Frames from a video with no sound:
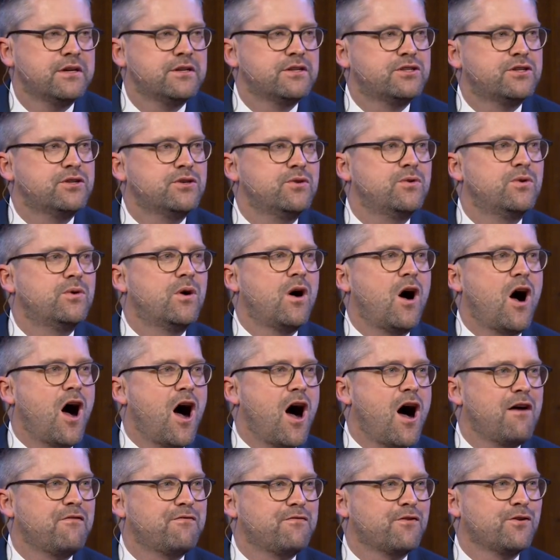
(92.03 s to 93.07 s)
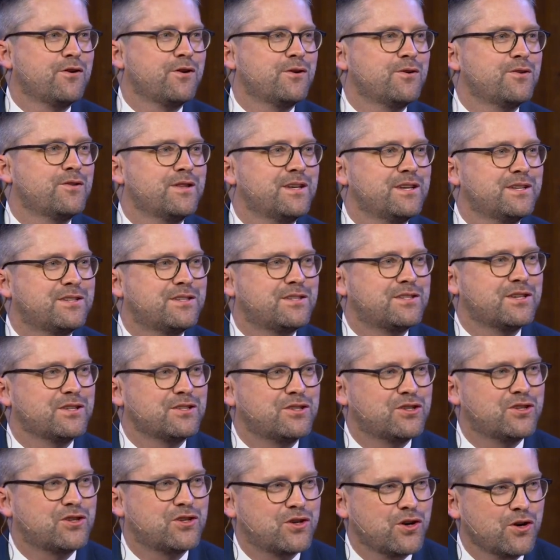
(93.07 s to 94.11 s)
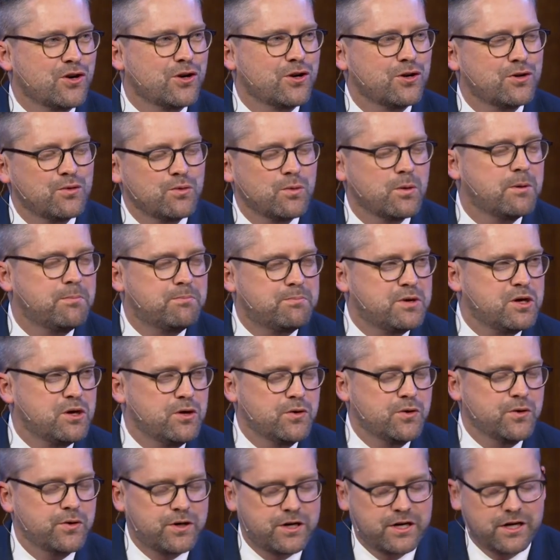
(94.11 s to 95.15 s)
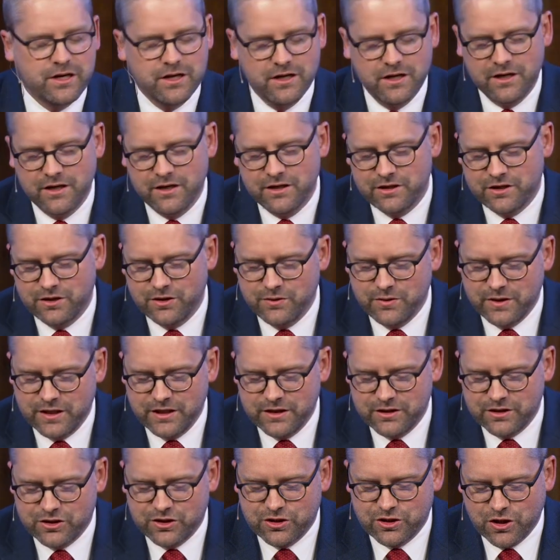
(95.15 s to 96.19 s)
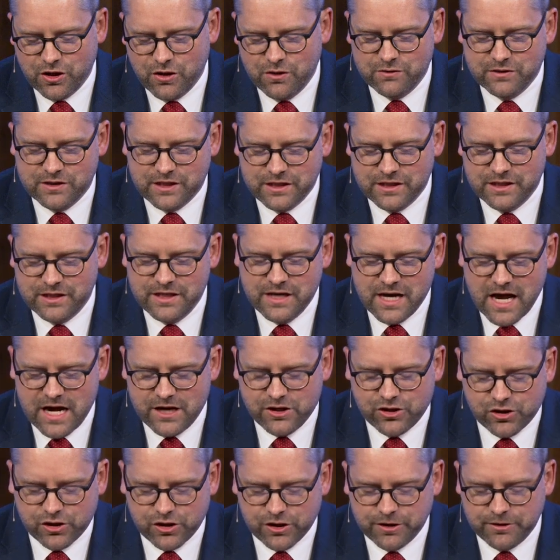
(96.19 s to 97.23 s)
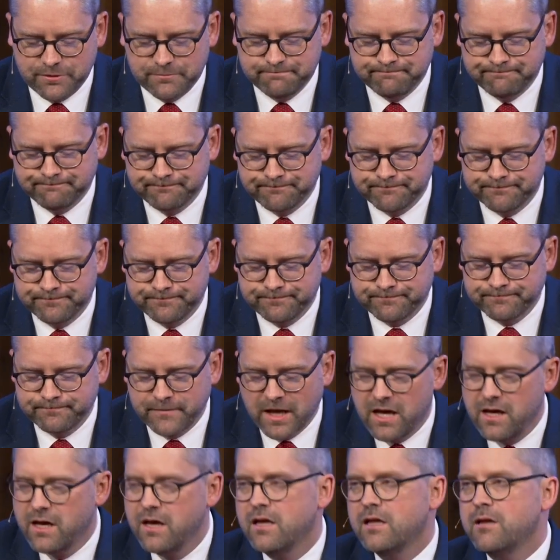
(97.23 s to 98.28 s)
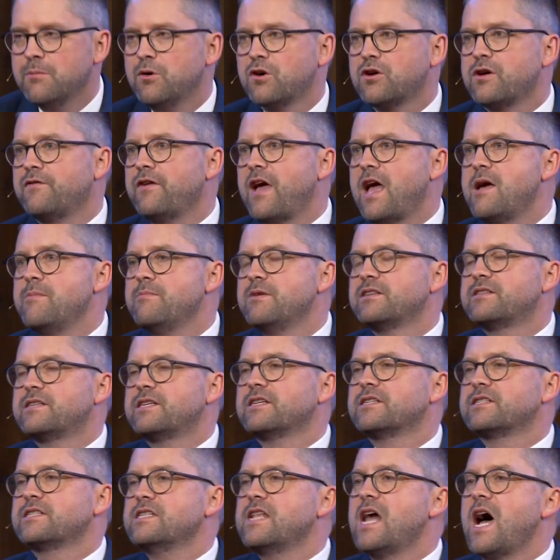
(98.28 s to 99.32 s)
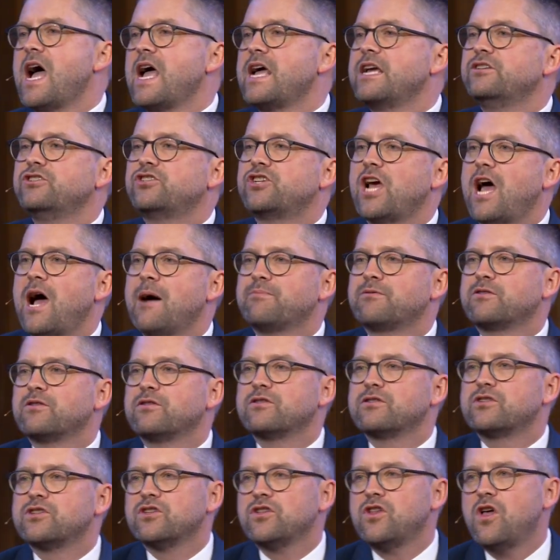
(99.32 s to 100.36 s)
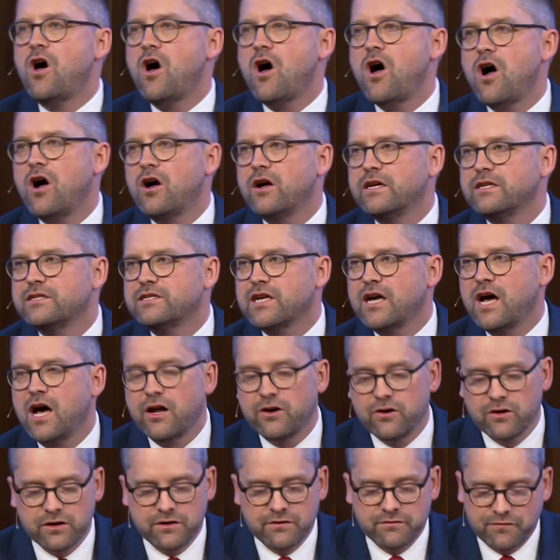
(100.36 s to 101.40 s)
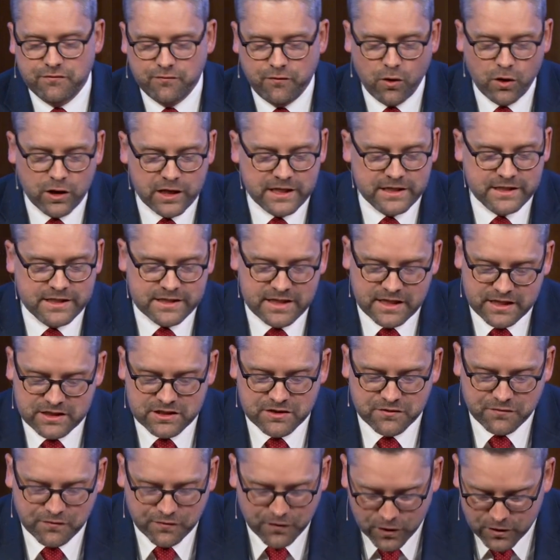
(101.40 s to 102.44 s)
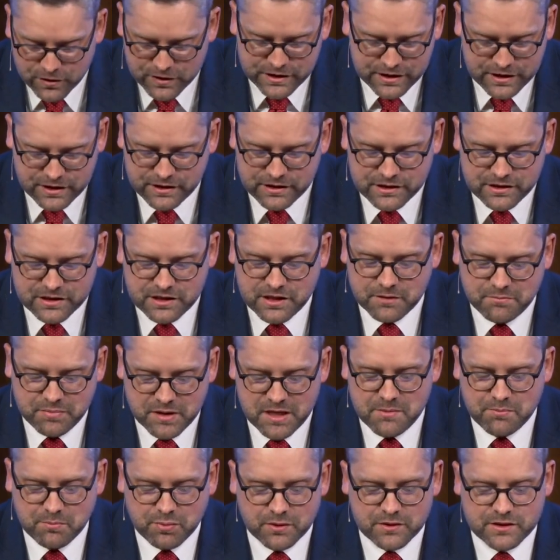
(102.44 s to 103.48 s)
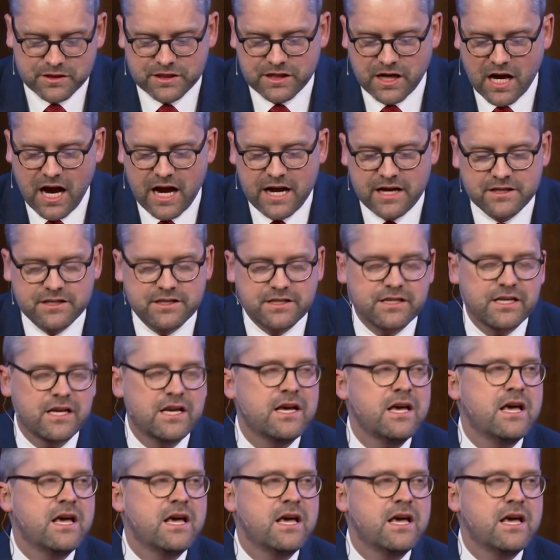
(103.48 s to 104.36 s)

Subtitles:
to offer this stern rebuke to his chosen nation. Book of Amos is 9 chapters long. It's 146 verses to be precise,